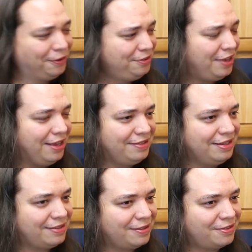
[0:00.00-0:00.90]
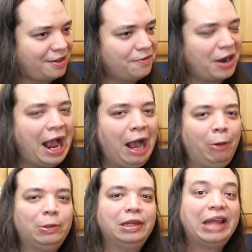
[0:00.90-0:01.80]
first test is to discover
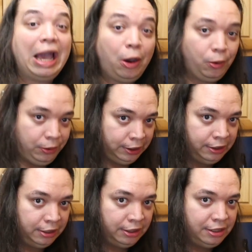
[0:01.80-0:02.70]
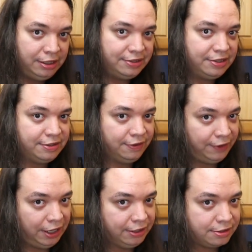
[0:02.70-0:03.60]
how loud is this
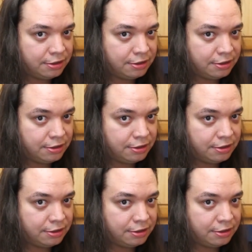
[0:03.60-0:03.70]
device.